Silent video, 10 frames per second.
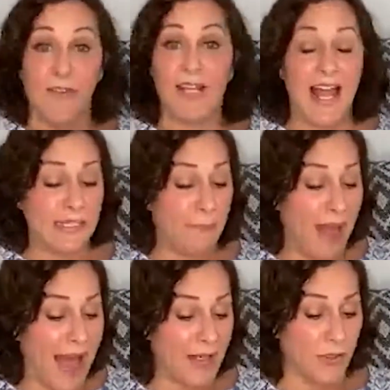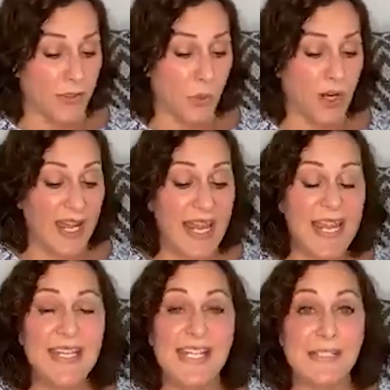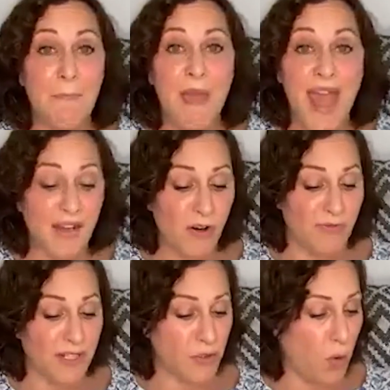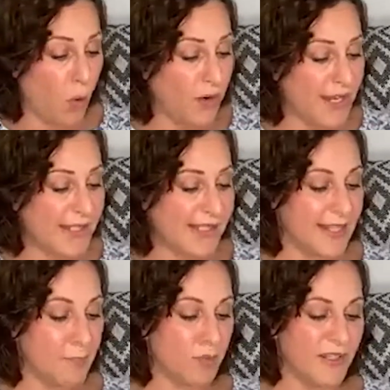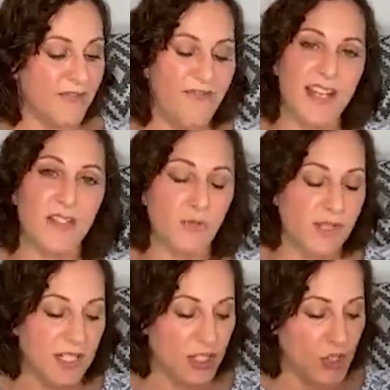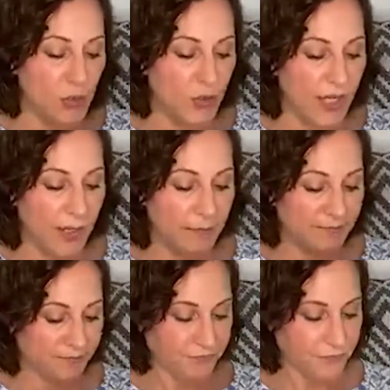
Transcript: David has battles where he and his men are victorious, and they bring victory to Judah.